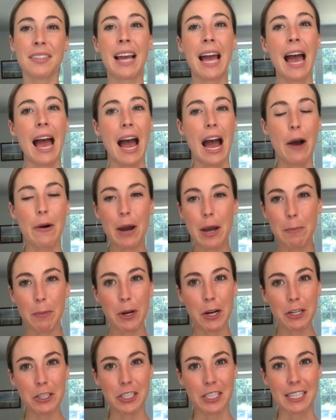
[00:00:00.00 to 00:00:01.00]
how I
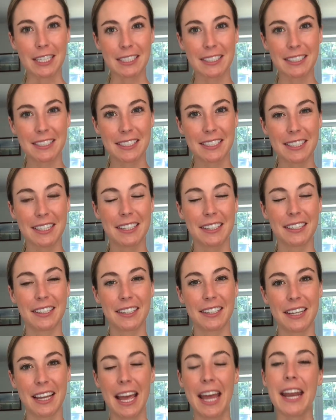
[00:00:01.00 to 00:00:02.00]
purchased
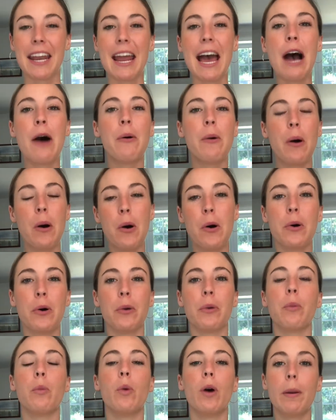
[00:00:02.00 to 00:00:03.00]
and now
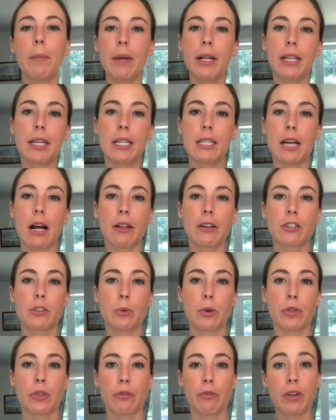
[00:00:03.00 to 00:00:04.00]
own $1 million
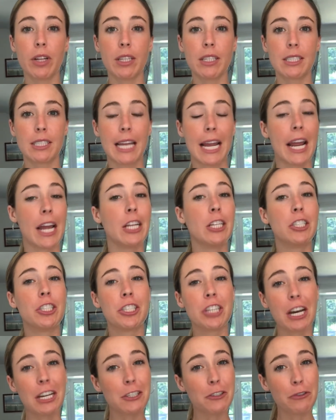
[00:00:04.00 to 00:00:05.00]
worth of real estate
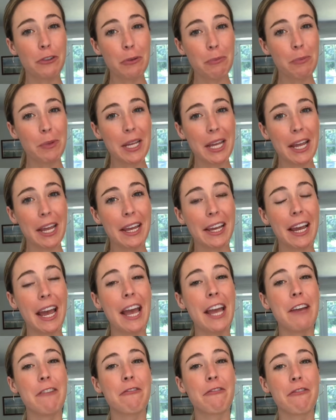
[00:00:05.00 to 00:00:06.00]
just from being
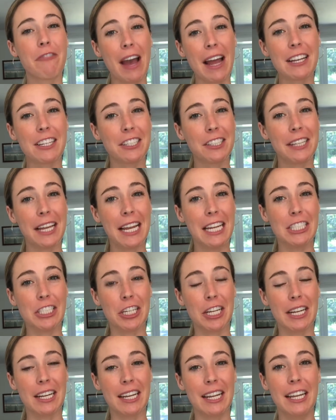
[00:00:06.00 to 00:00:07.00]
a rental
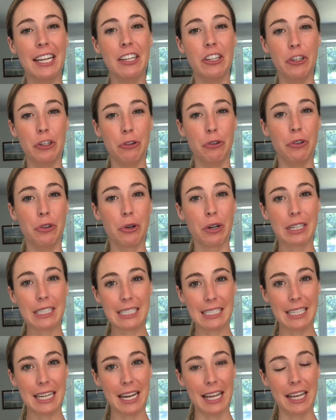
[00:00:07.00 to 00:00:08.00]
agent in New York
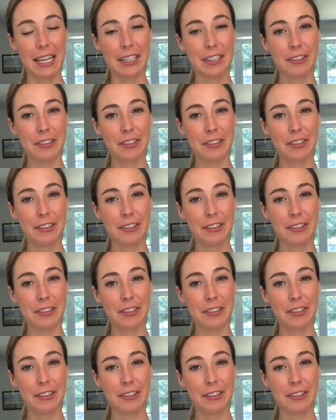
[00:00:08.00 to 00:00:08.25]
City.